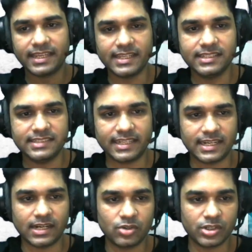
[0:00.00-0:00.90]
can check
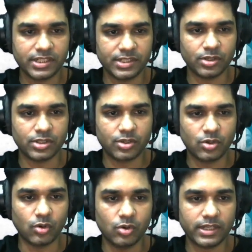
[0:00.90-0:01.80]
out your
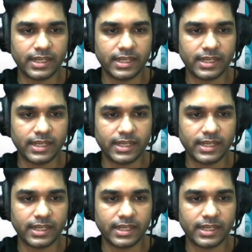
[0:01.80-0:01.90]
code,